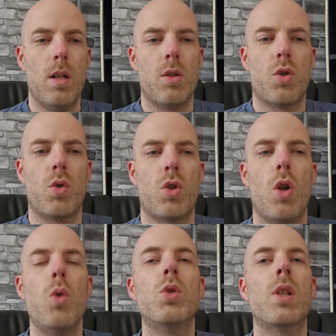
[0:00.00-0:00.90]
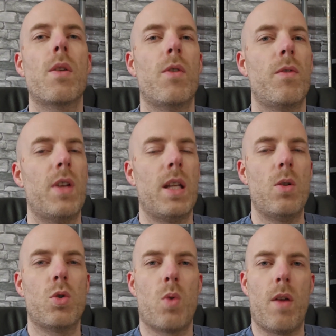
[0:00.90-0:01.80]
So there's loads of different
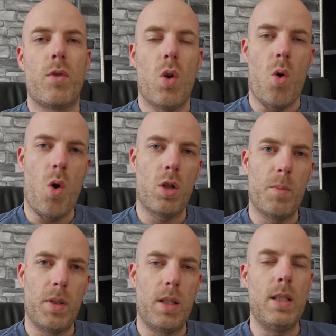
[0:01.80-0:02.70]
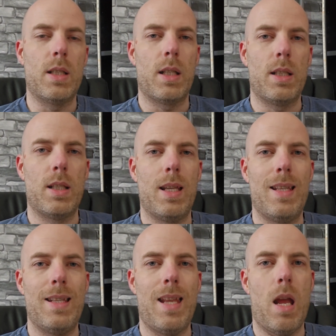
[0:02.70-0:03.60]
videos where I've talked about these things
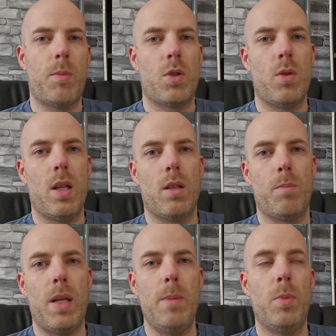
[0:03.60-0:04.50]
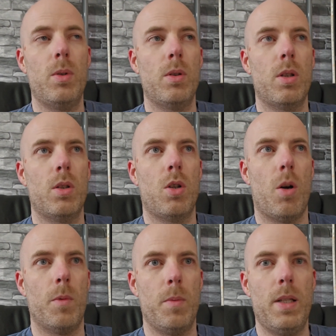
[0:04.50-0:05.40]
in depth. So then people can
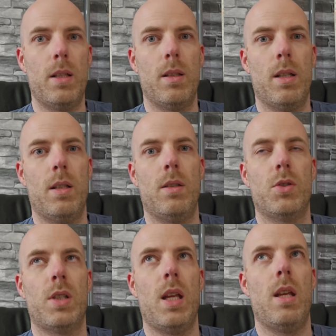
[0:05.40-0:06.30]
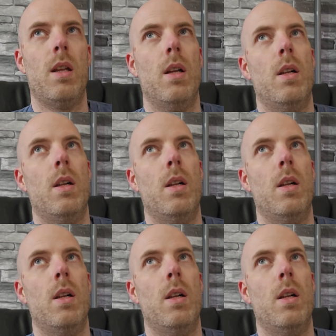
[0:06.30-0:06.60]
come to me and they'll say,